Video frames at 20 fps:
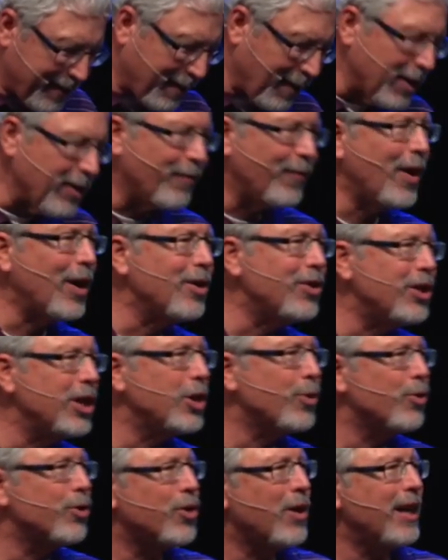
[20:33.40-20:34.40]
well, the
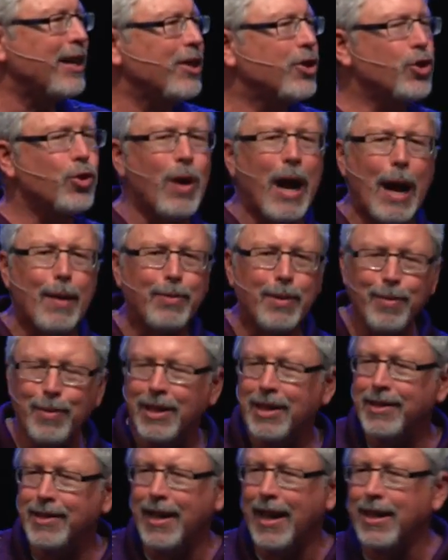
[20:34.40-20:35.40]
Pharisees were trying to trap him
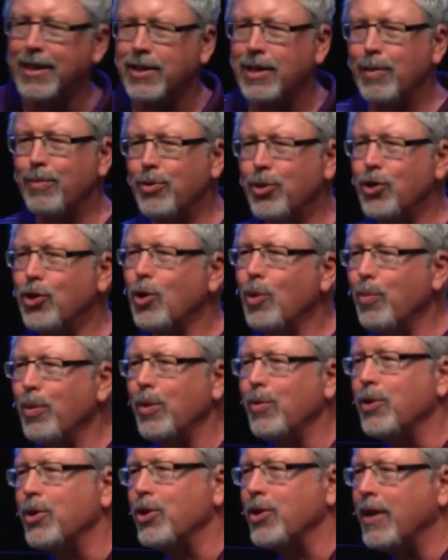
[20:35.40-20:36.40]
into saying something
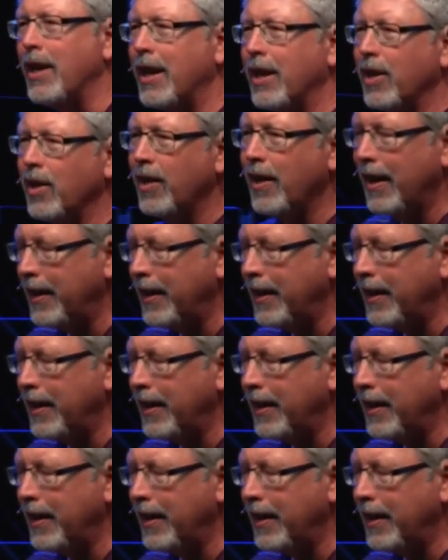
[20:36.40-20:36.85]
stupid, which is not a good